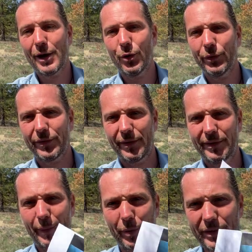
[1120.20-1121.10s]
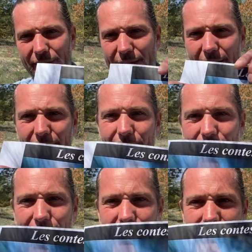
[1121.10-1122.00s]
Contes d'Apothicaire,
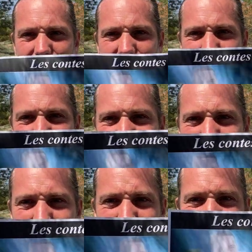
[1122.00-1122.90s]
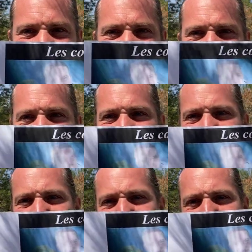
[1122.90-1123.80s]
okay? So this is
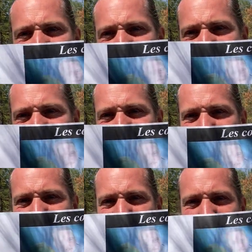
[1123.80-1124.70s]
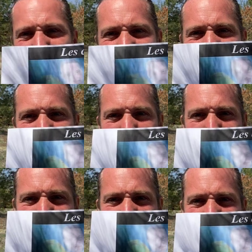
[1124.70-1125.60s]
me, okay?
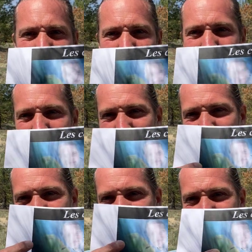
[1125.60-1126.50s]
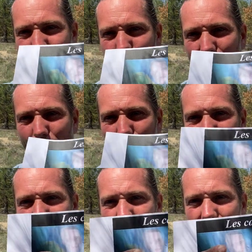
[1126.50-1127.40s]
Me as a big
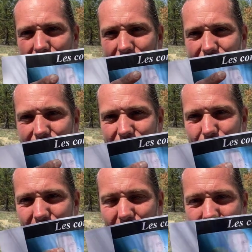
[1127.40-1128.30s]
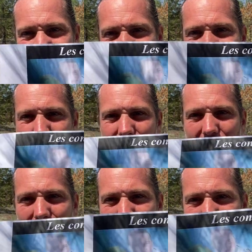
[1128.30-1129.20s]
boy, and this is me as a,
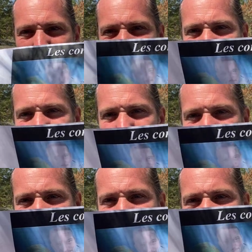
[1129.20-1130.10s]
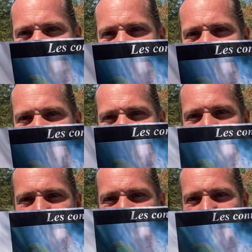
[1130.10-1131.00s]
except that my son
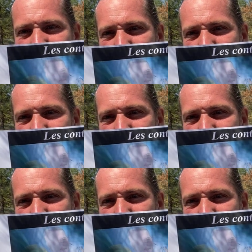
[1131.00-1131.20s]
here